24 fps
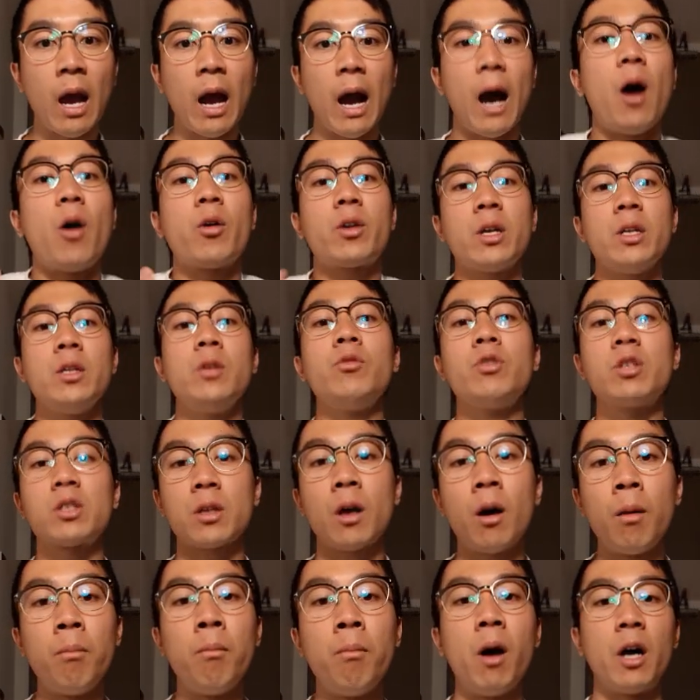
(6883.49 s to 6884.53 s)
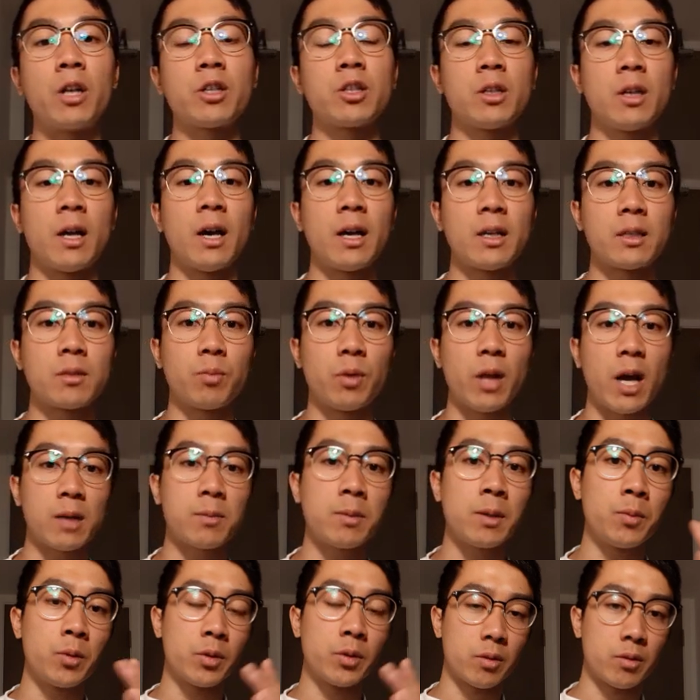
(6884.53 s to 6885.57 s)
How can you just homogenize black
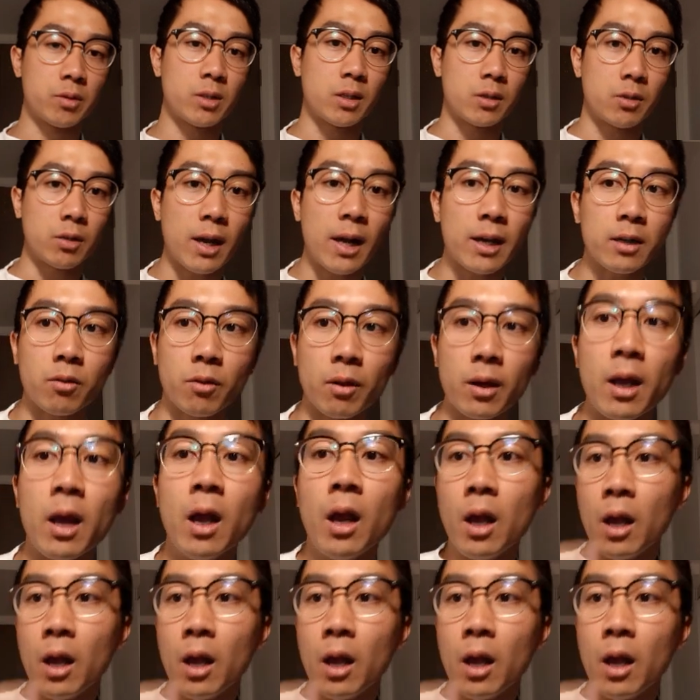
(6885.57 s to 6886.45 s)
people into a single category?